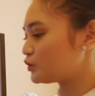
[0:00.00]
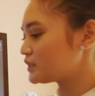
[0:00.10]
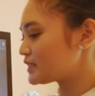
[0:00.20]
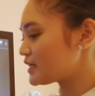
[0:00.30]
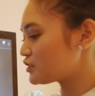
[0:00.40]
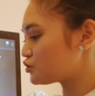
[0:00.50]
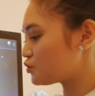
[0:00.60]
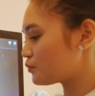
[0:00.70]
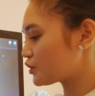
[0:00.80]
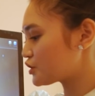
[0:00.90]
We'll take
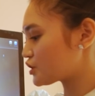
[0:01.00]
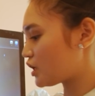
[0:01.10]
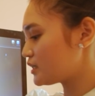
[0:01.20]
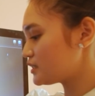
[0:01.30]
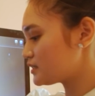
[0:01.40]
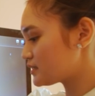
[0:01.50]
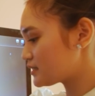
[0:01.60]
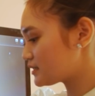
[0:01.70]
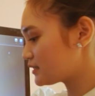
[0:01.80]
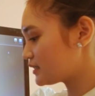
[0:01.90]
2 more shots.
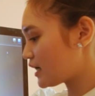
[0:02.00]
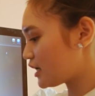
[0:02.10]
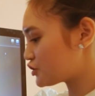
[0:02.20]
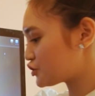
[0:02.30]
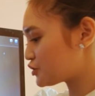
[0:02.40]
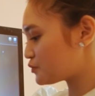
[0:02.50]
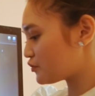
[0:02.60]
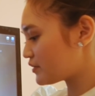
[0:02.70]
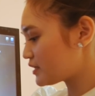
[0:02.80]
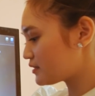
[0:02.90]
I'll just
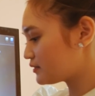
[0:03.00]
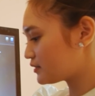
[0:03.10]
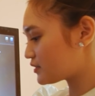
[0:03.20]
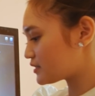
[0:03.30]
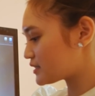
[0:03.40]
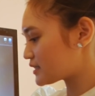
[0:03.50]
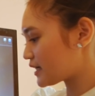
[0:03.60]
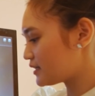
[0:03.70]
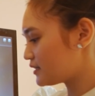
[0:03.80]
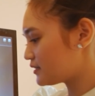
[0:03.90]
move it to the
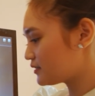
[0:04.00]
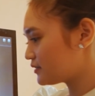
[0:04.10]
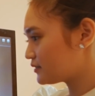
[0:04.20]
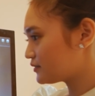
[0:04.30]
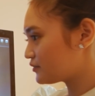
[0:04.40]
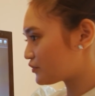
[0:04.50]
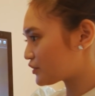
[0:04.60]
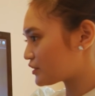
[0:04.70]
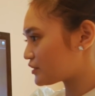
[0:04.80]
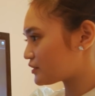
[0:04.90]
side, mm-hmm,
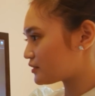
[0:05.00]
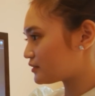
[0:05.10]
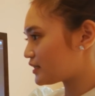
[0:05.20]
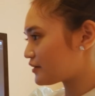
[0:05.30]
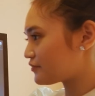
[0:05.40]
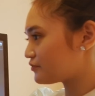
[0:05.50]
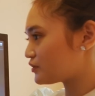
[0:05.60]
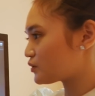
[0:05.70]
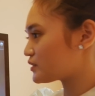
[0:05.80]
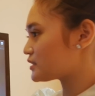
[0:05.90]
for the left
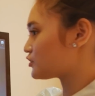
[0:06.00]
view and